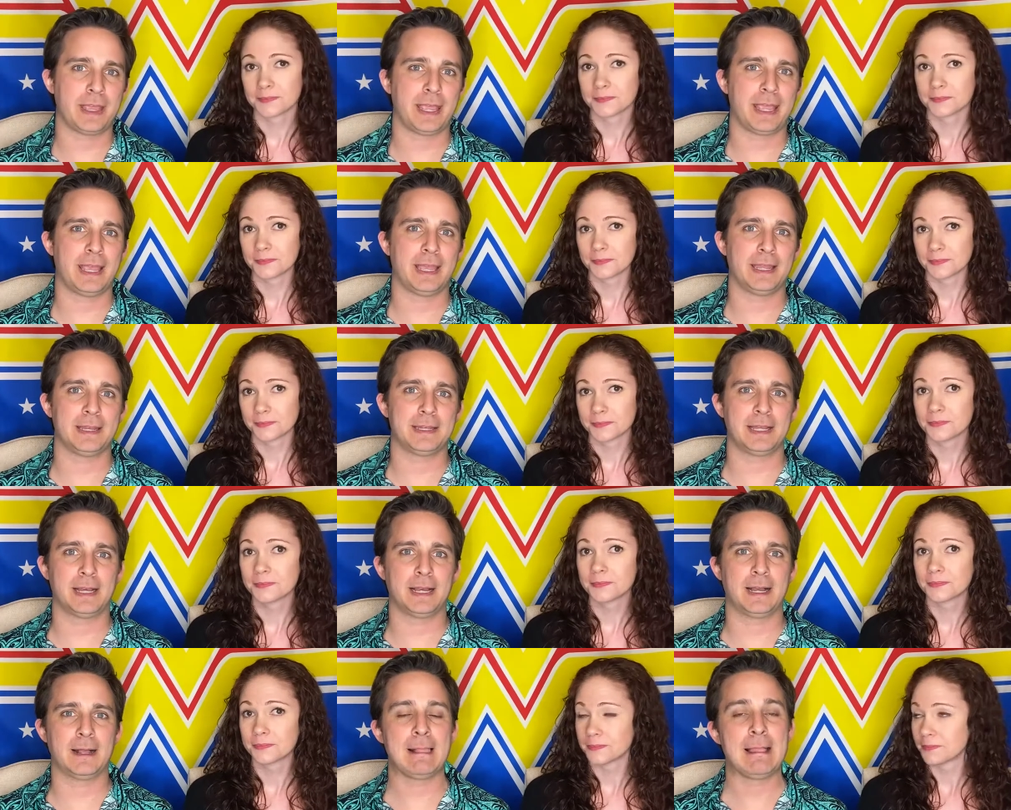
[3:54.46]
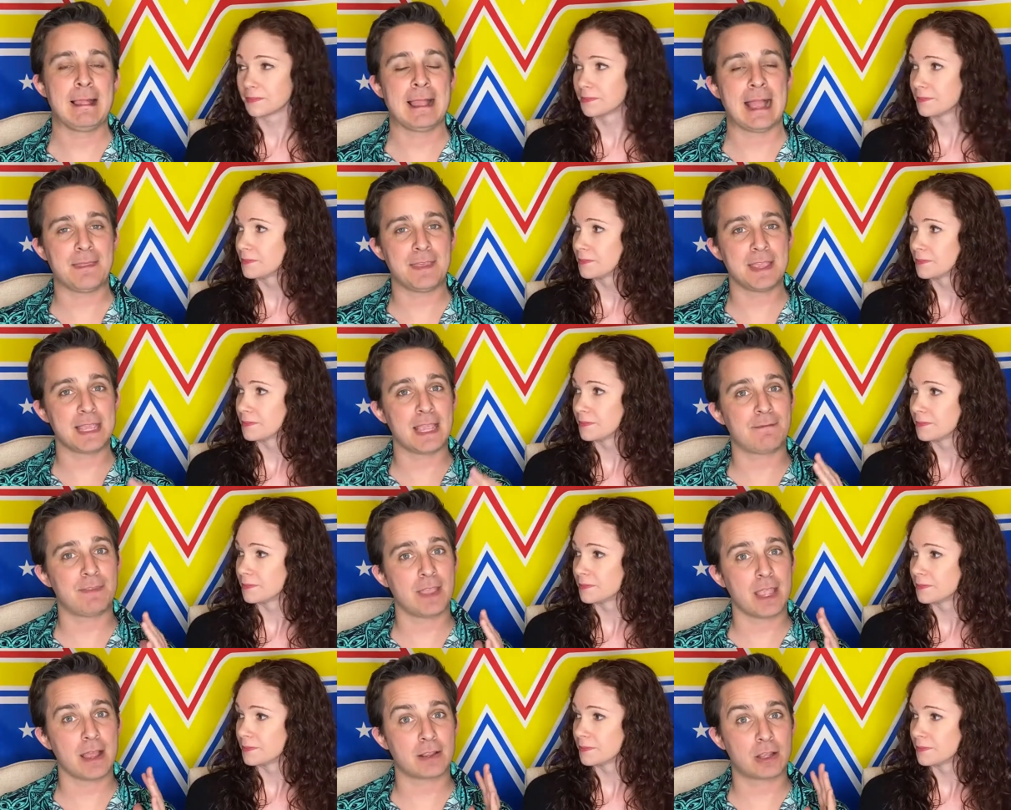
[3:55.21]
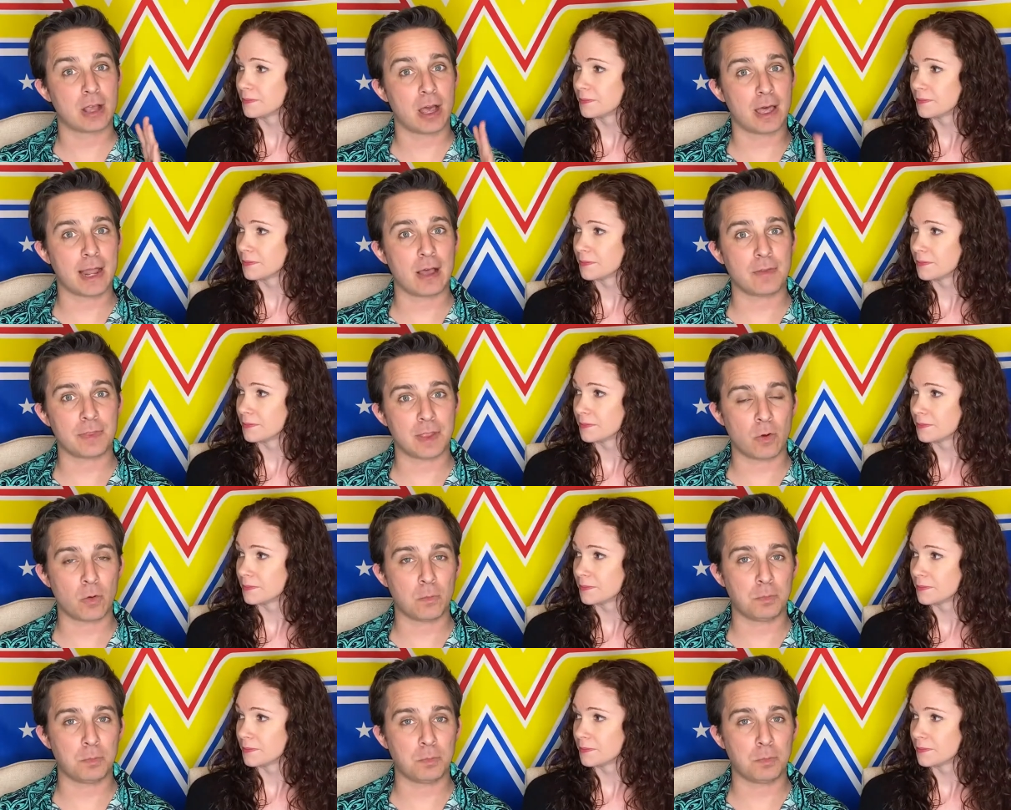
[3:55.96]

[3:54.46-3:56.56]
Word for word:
Speaker 1: And I think if they had cut out the whole